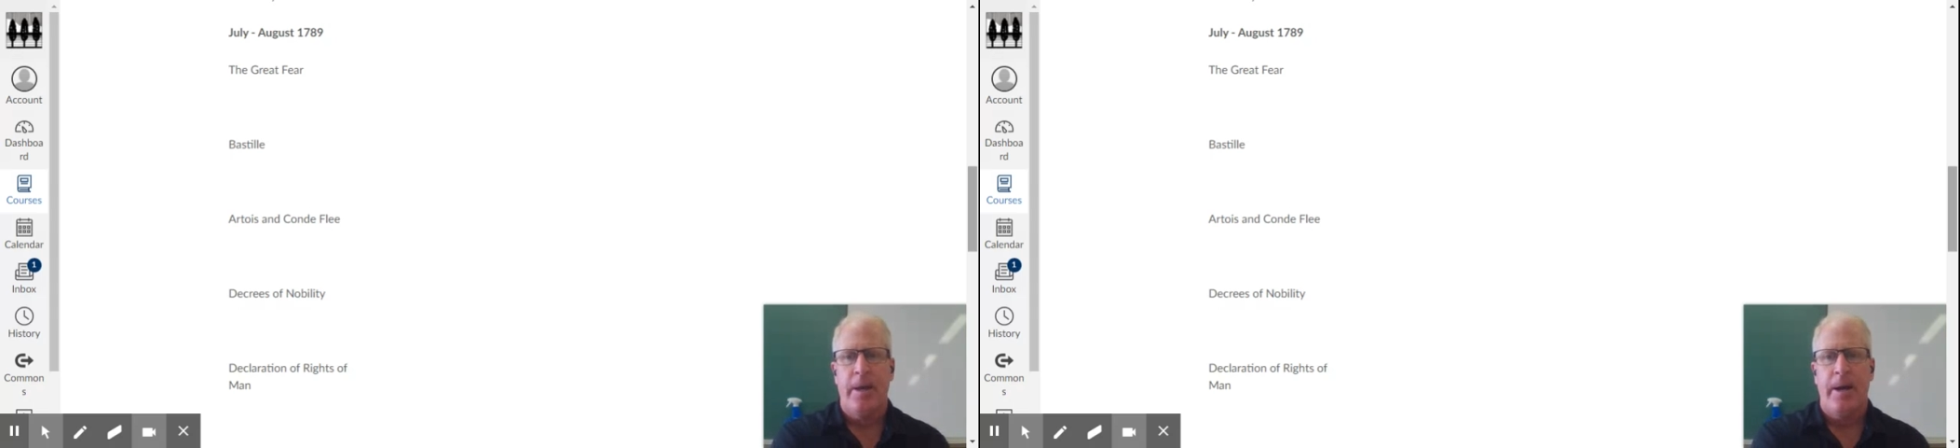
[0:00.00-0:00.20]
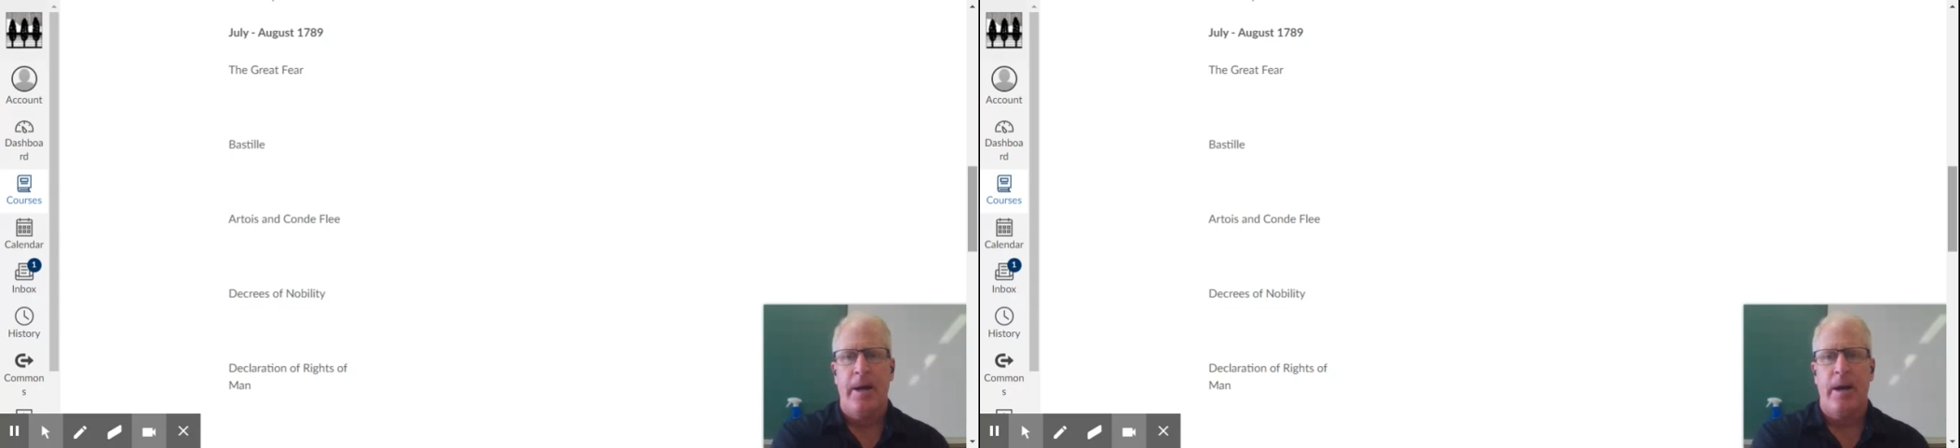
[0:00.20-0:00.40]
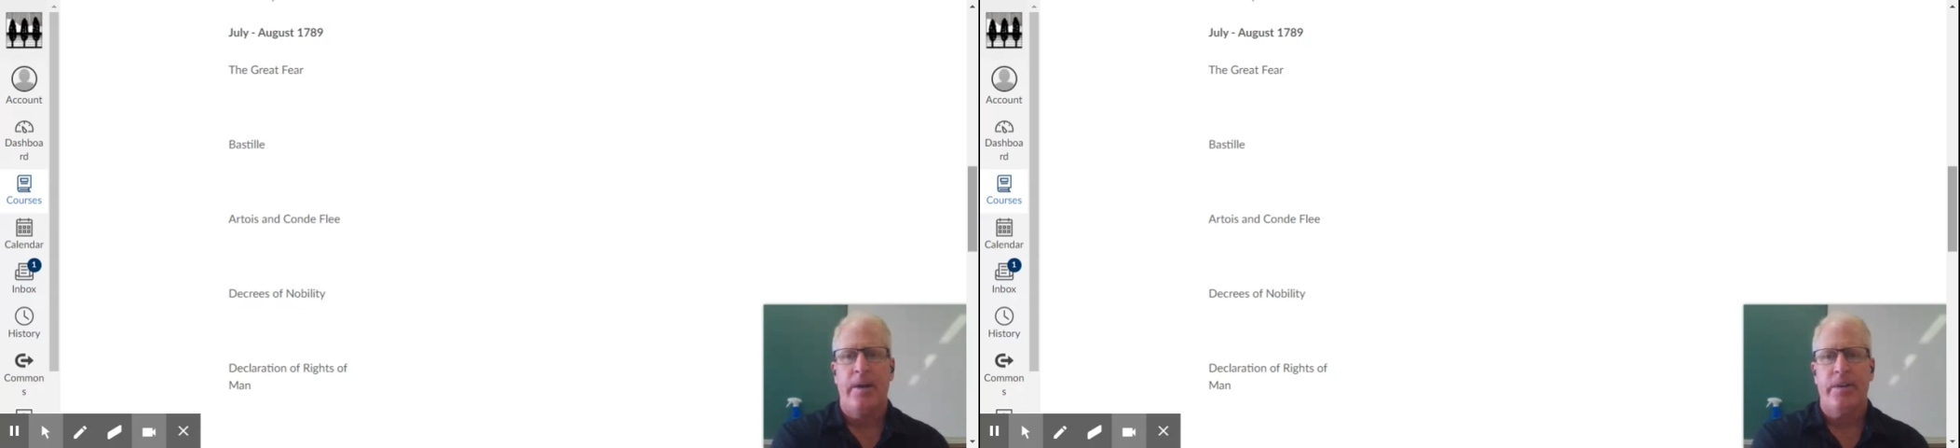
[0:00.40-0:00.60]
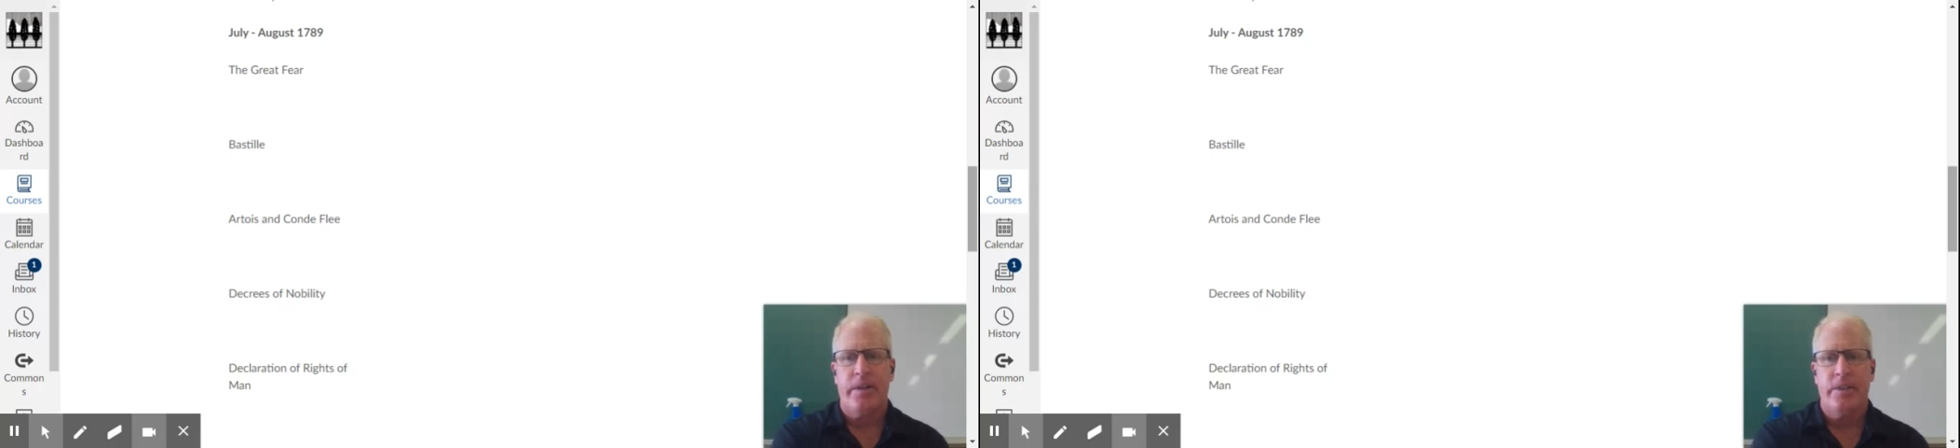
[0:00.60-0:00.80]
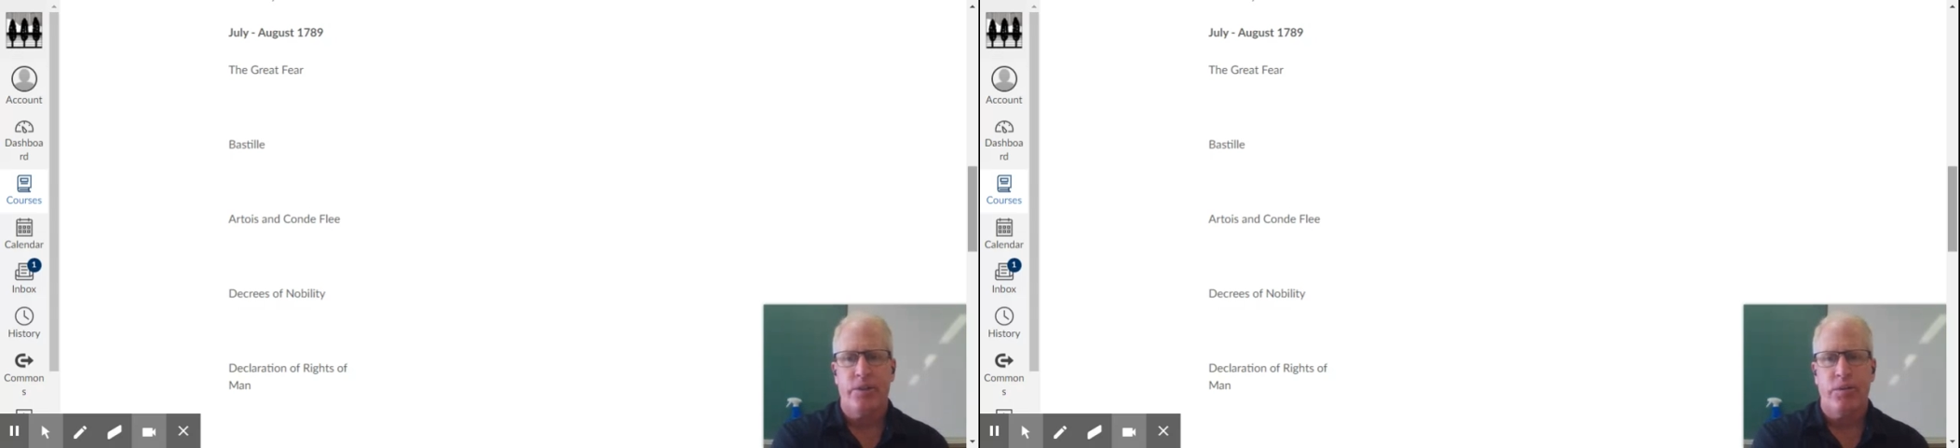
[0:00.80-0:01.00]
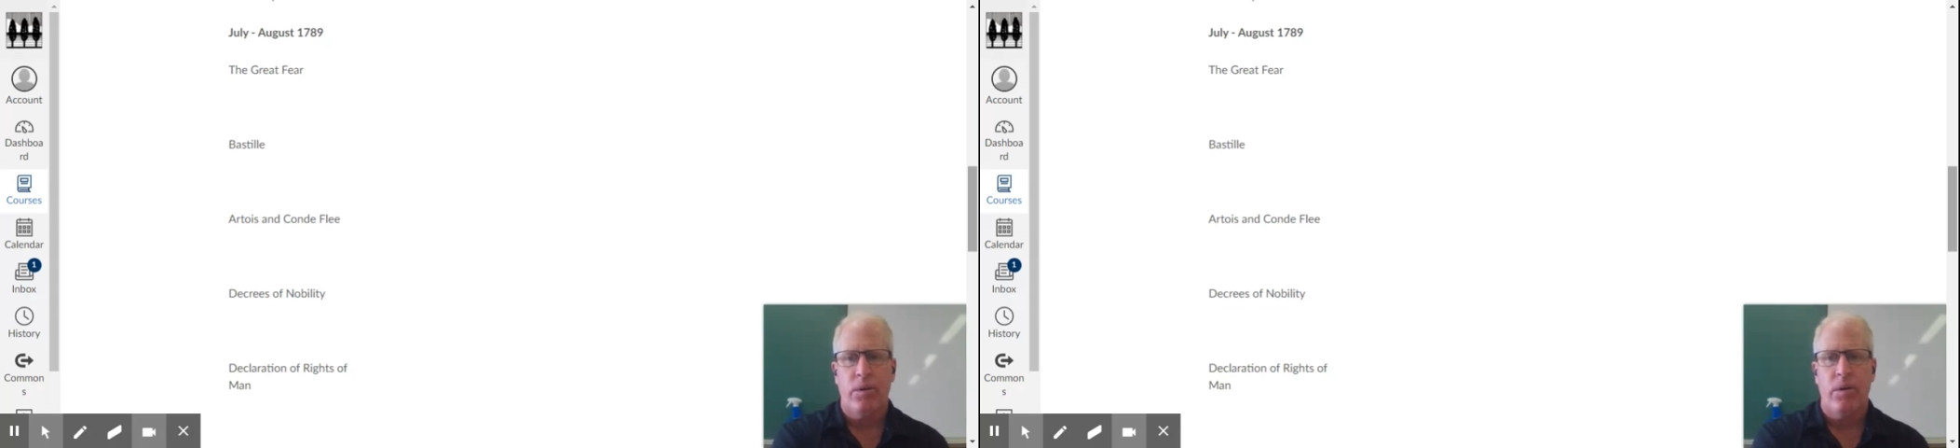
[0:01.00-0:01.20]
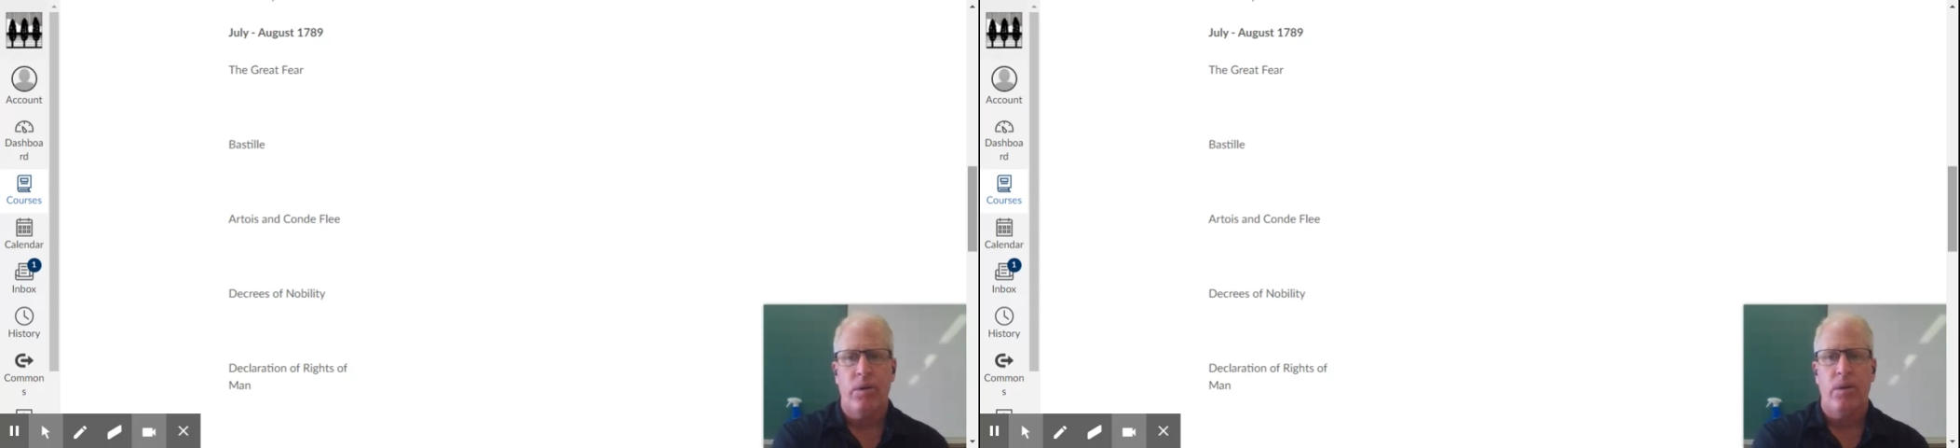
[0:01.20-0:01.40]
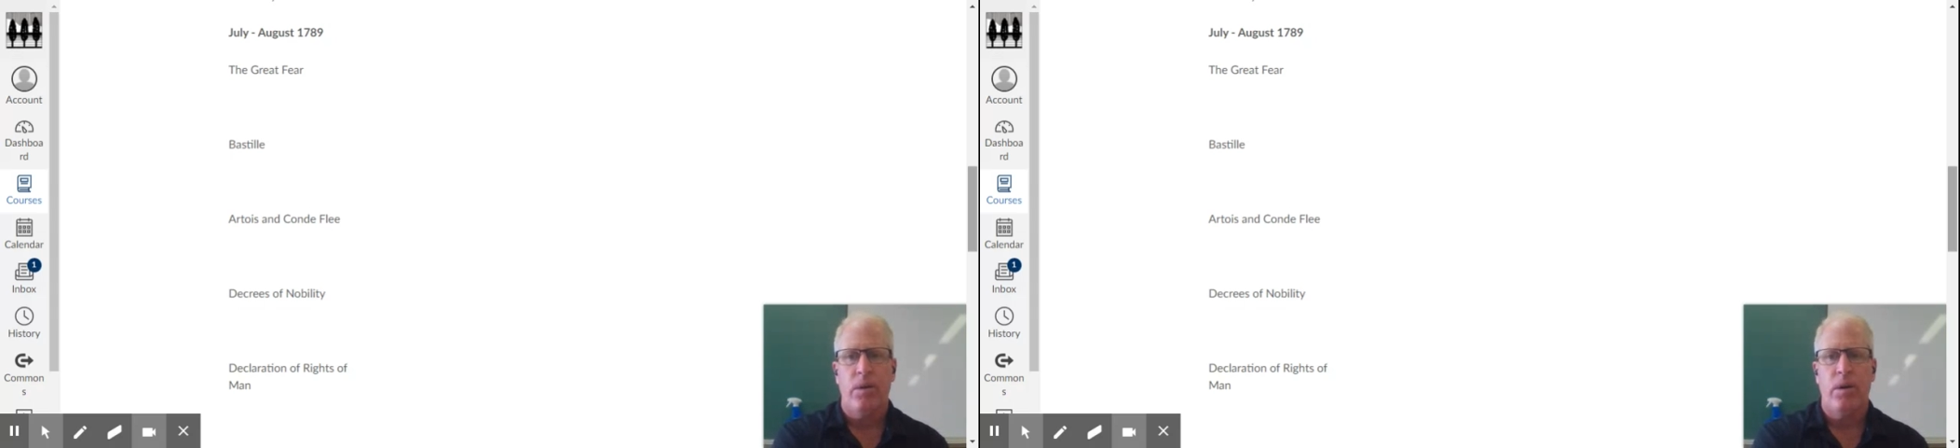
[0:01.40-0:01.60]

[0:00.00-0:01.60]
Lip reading: under control,